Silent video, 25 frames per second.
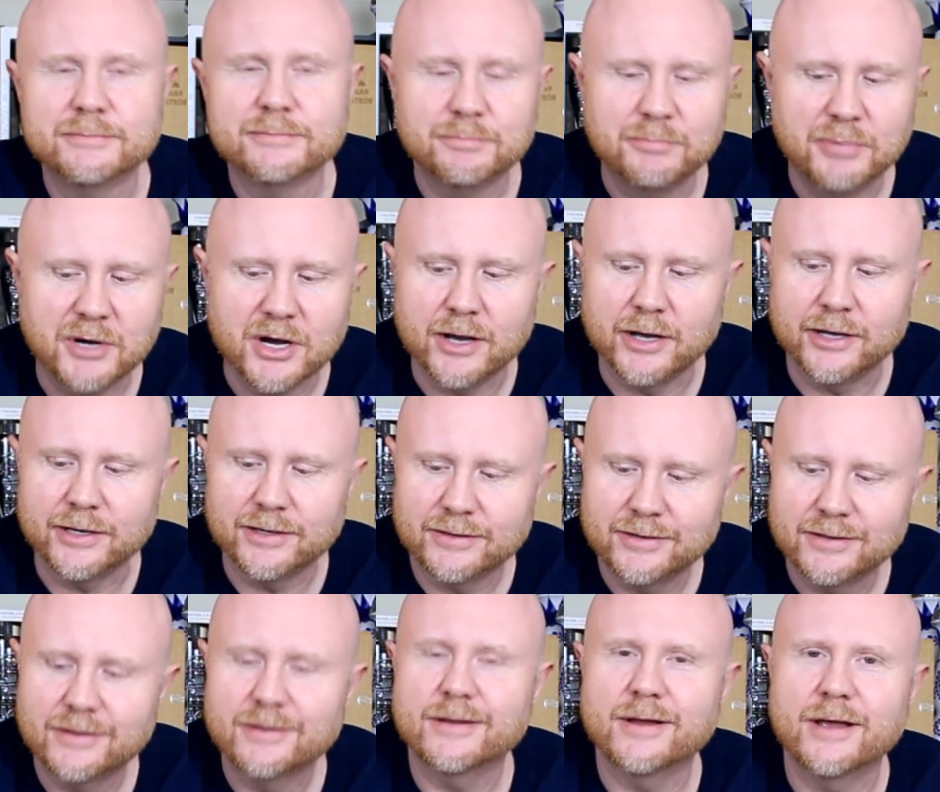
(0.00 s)
But
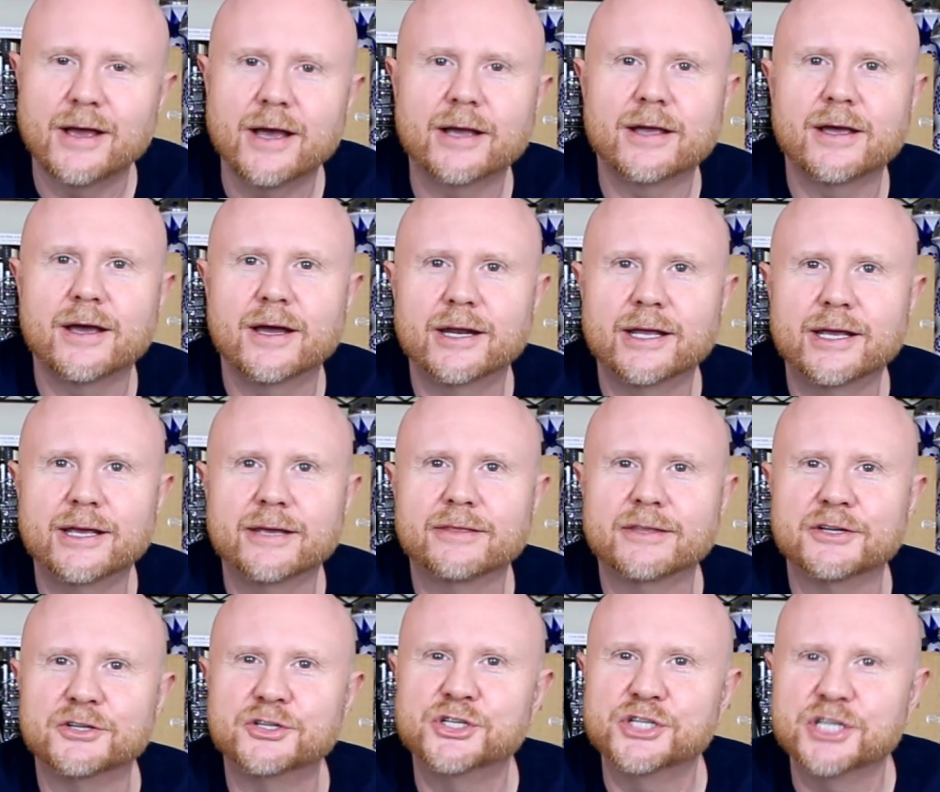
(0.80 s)
I kind of get
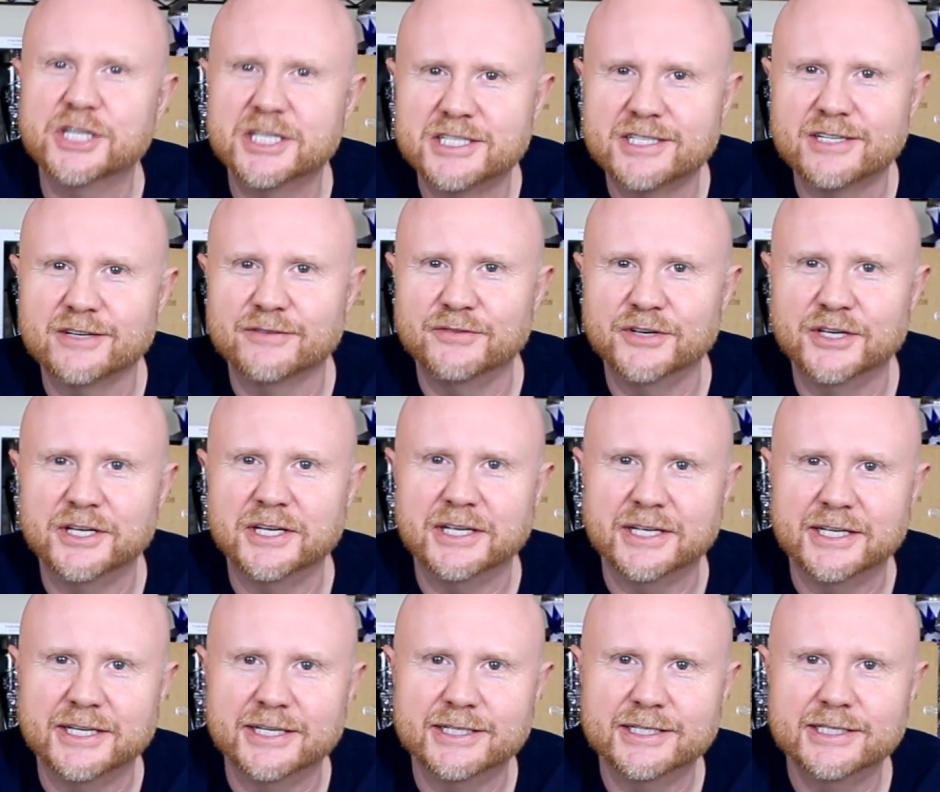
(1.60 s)
the gist of it
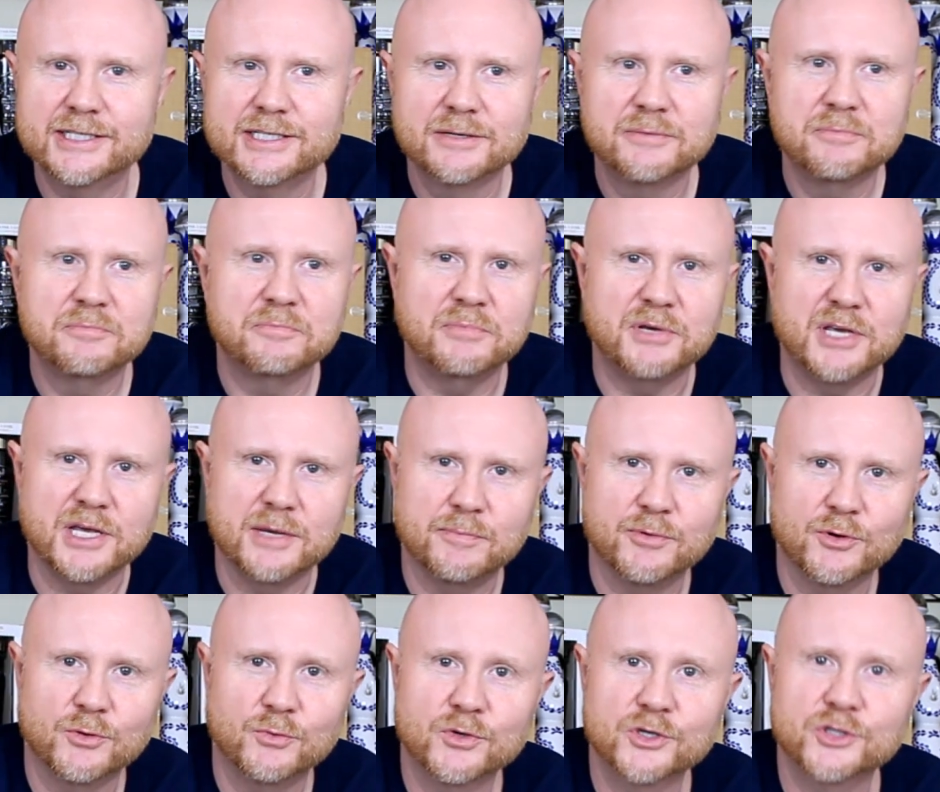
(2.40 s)
is
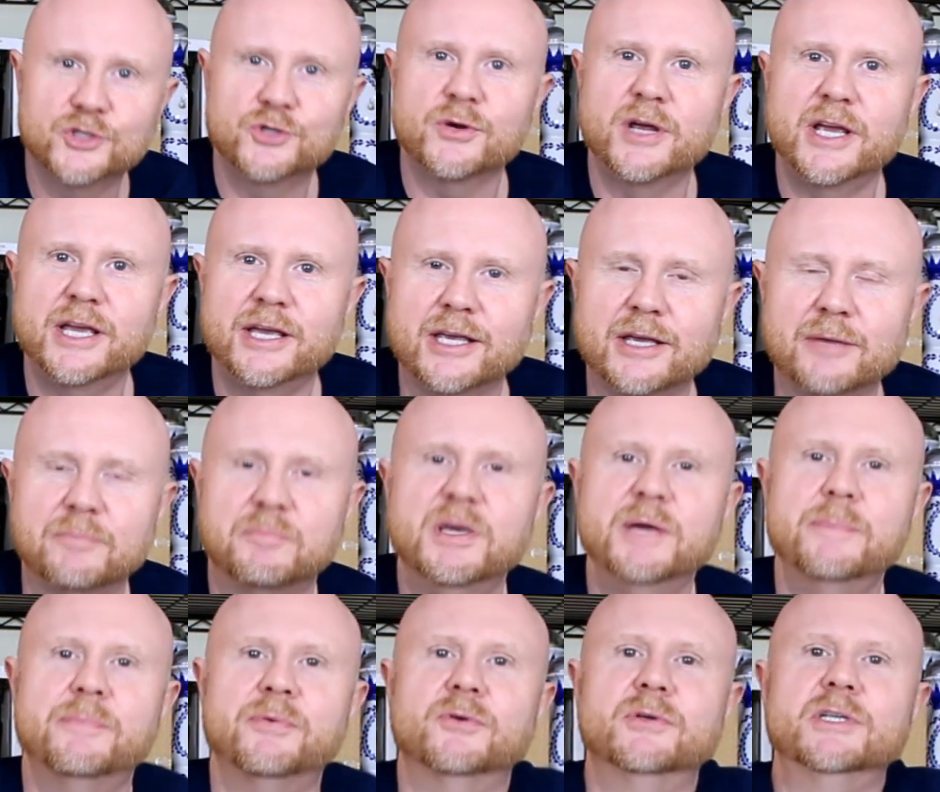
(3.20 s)
people were drinking.
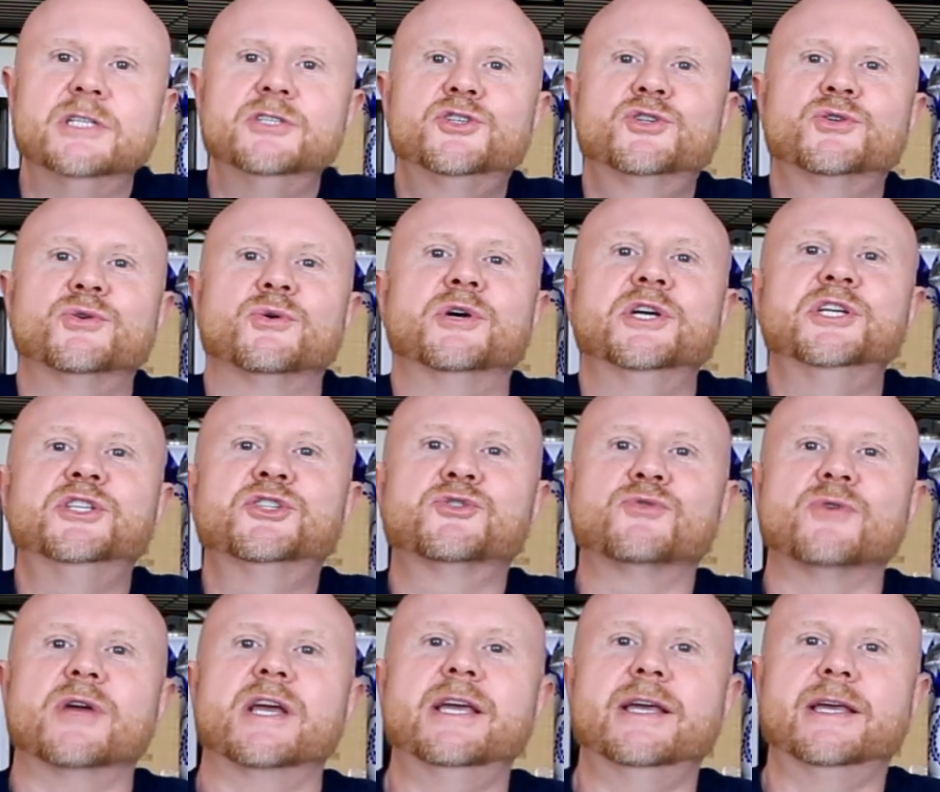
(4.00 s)
People enjoy
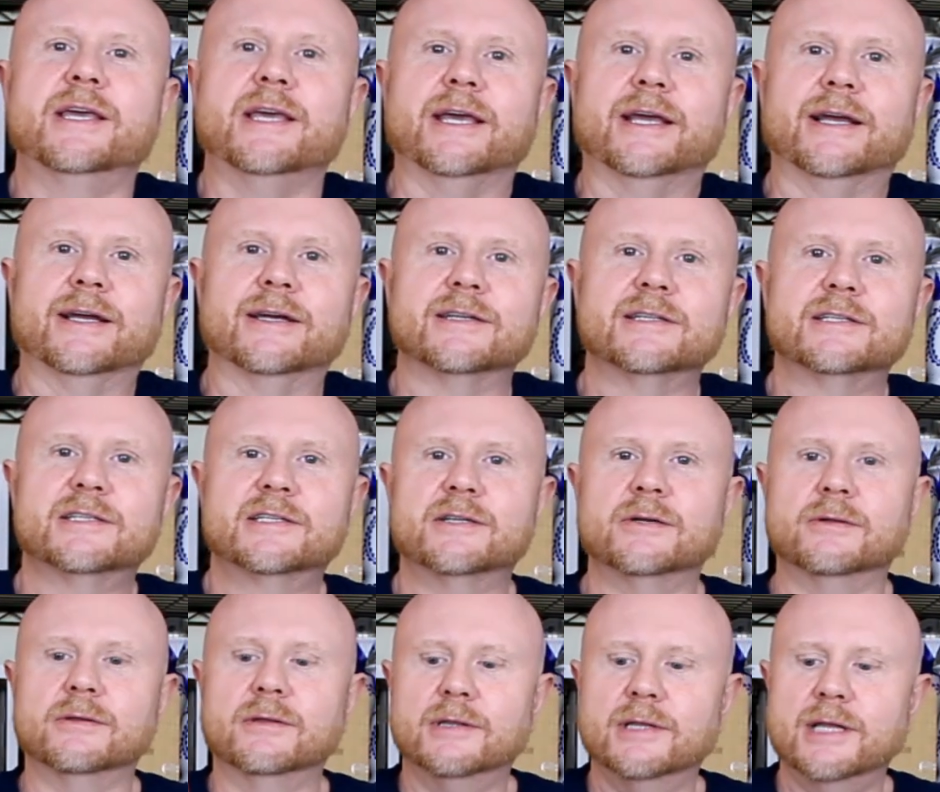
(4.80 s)
drinking.
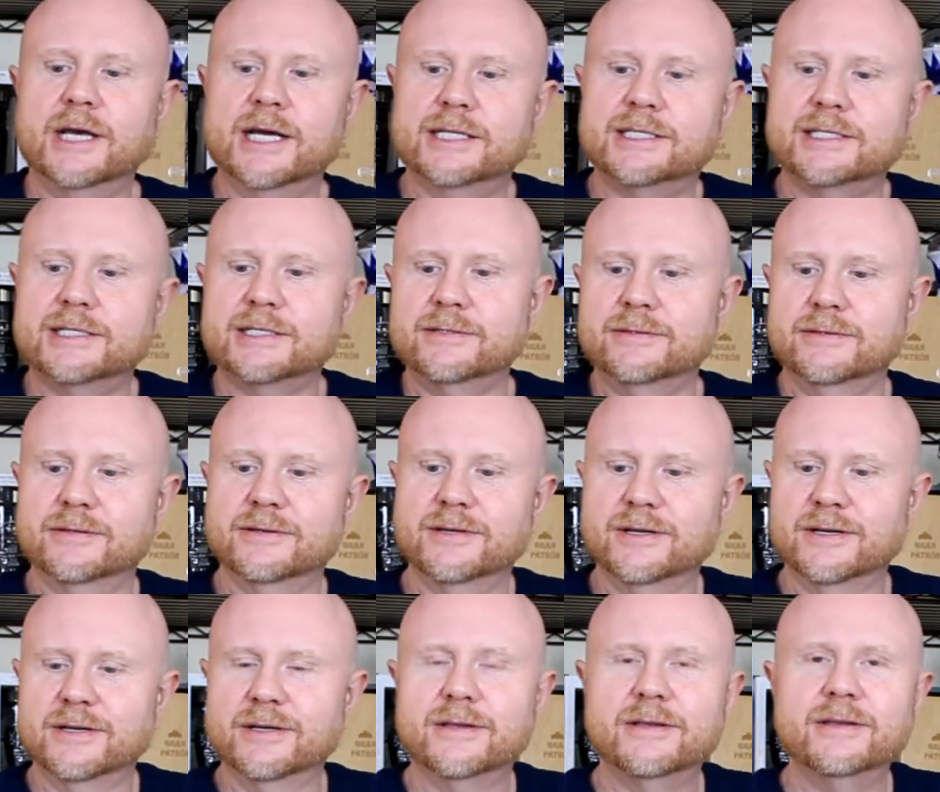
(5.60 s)
So let's
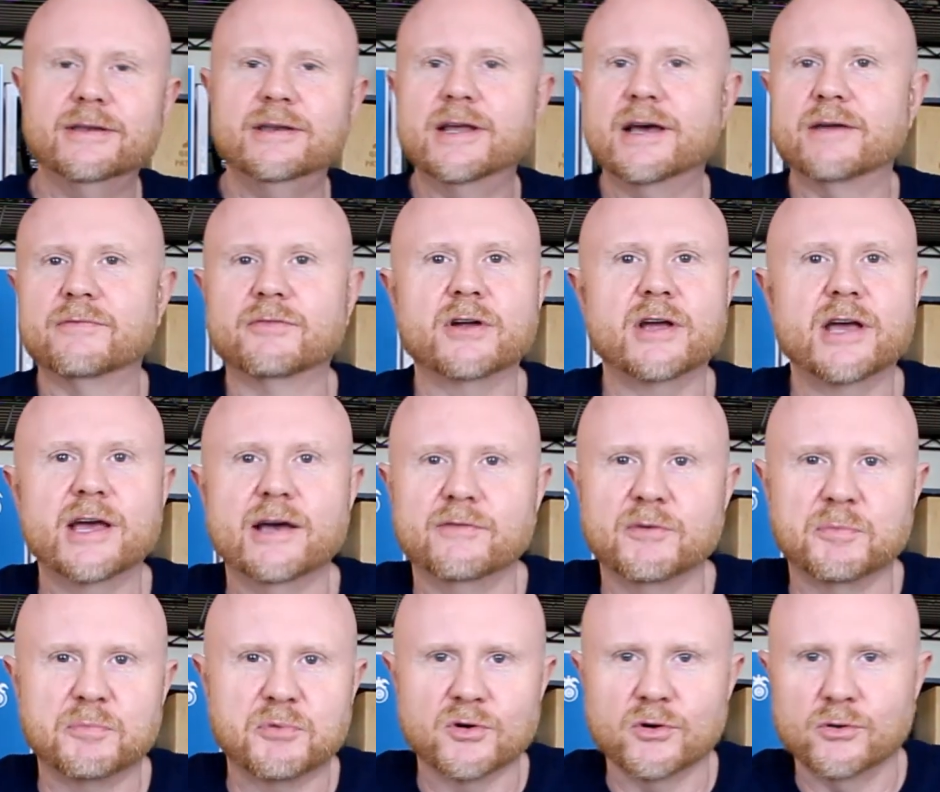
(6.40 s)
never have
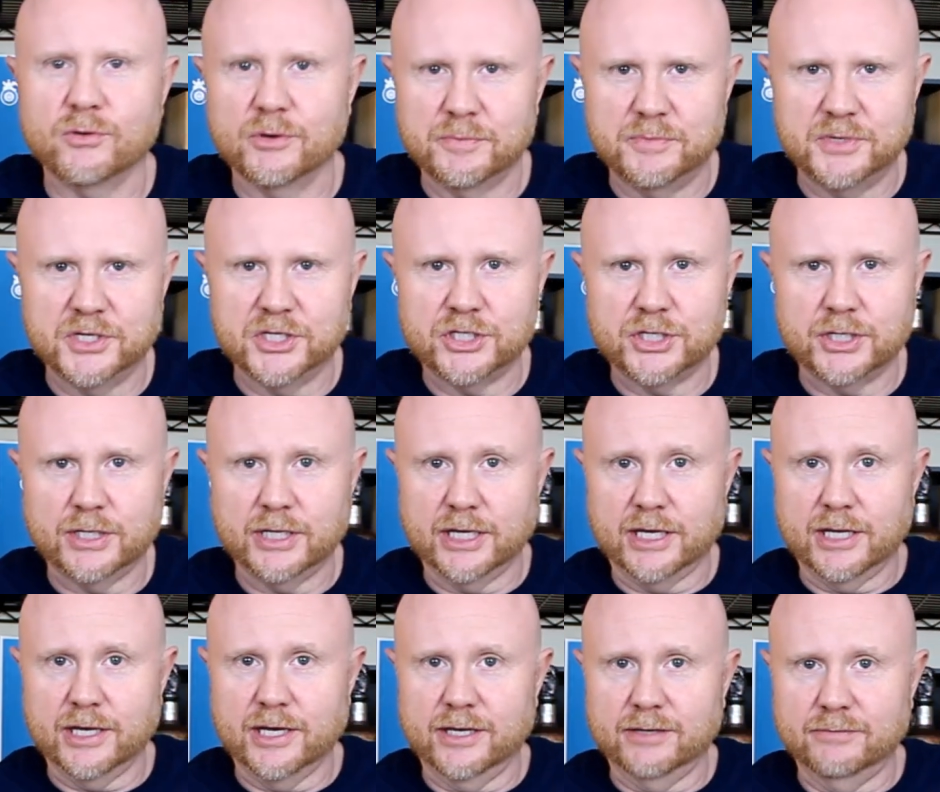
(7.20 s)
a prohibition
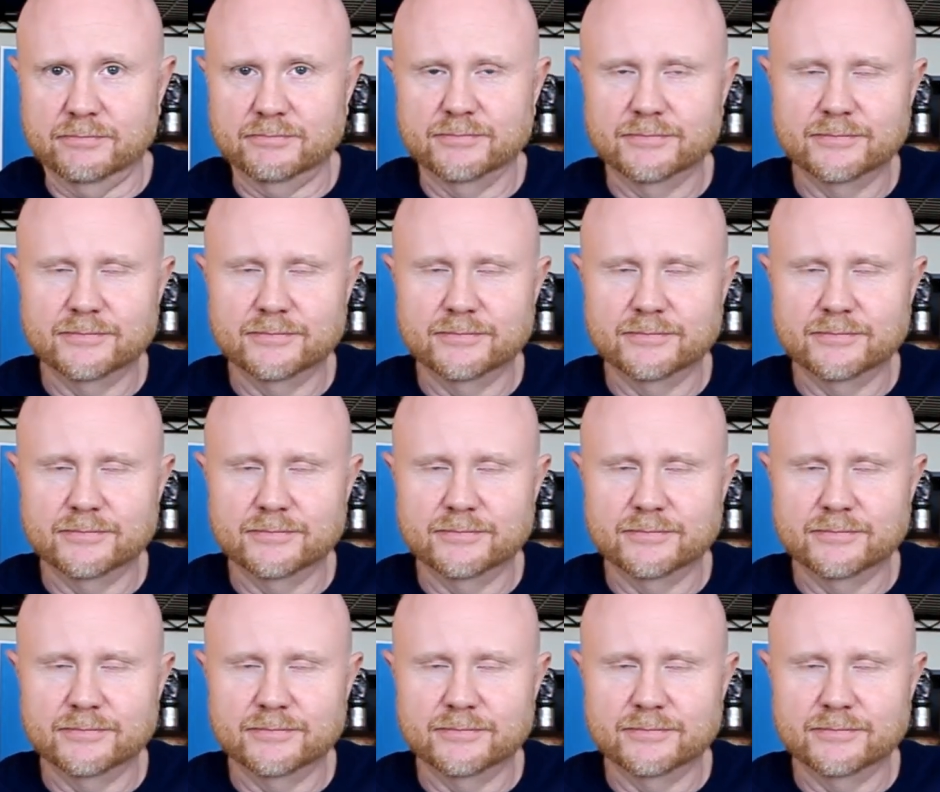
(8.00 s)
again.